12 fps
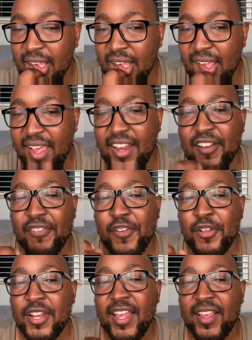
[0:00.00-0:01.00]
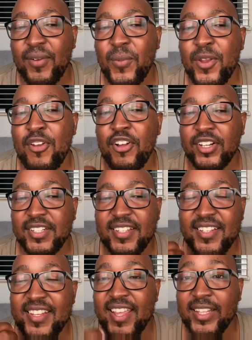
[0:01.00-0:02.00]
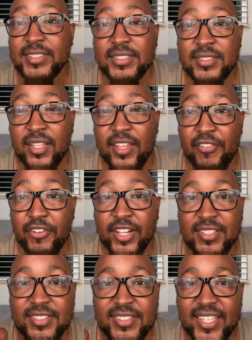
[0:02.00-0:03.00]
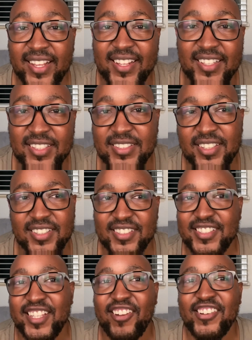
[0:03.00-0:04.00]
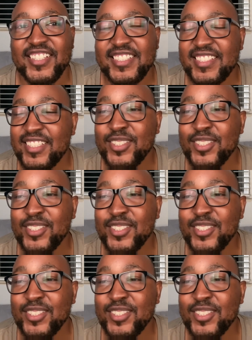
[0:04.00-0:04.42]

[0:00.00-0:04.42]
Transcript: And I feel like we're not yet, as South Africans, taking this thing seriously. And so